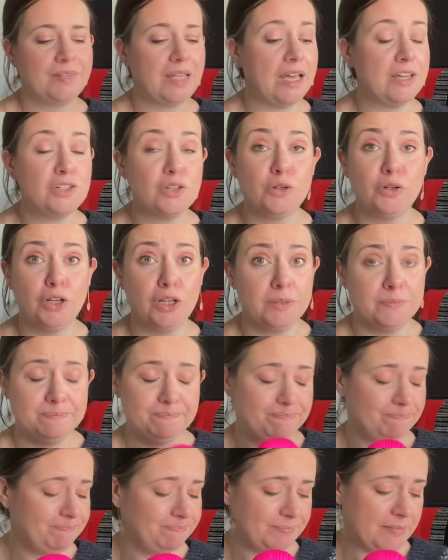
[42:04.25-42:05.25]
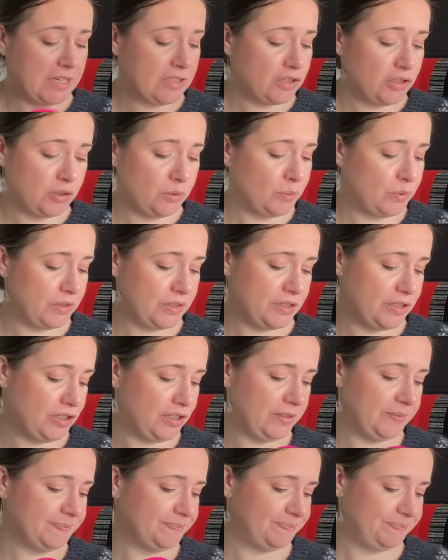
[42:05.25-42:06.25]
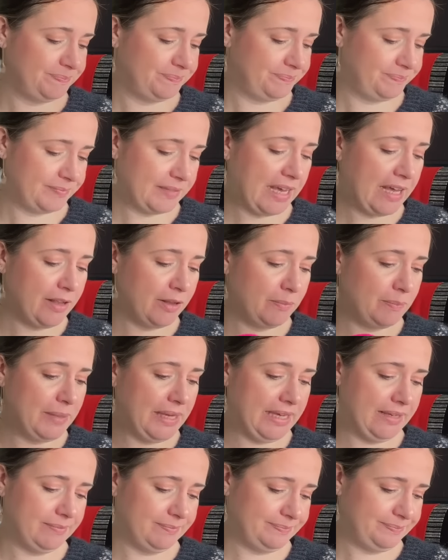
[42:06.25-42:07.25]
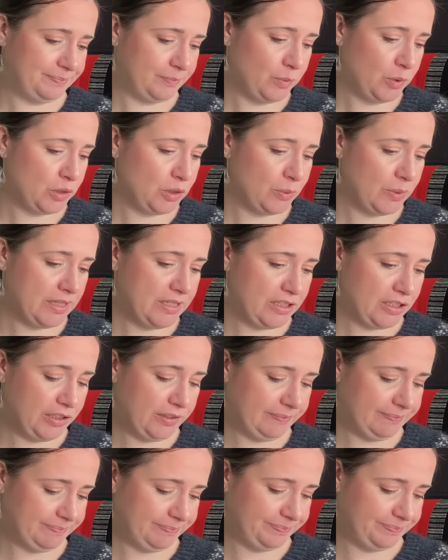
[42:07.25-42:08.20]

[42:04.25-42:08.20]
I don't know. I don't know what to do. Help me. What do I do?